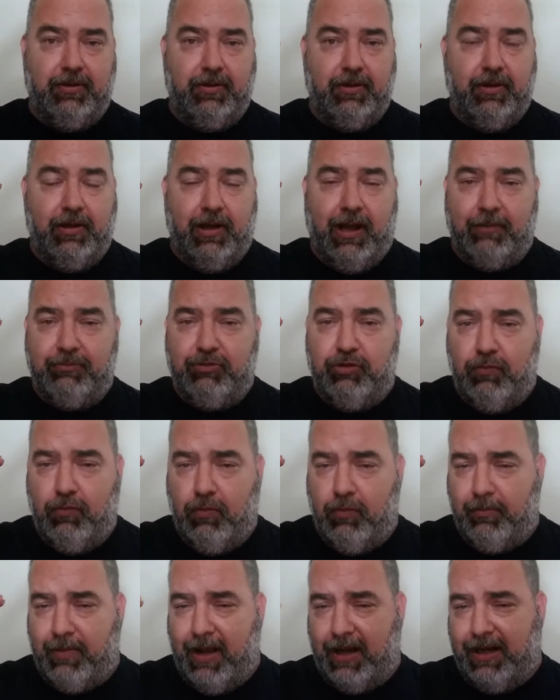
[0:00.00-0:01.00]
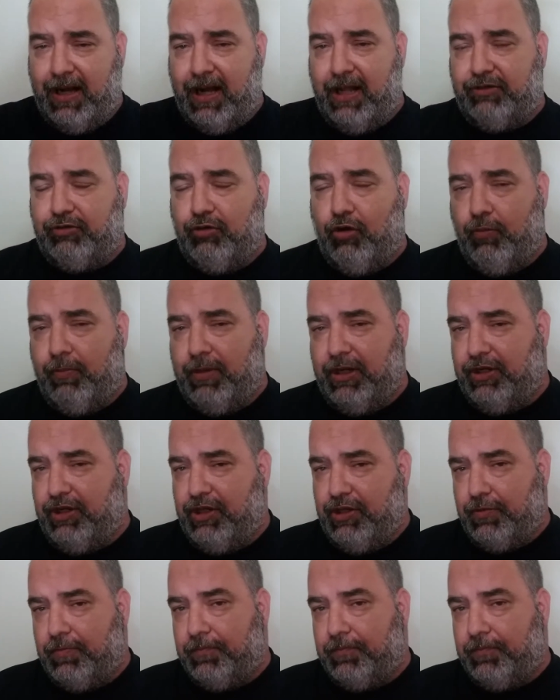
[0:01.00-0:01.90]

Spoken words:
I'm doing what my God told me to do.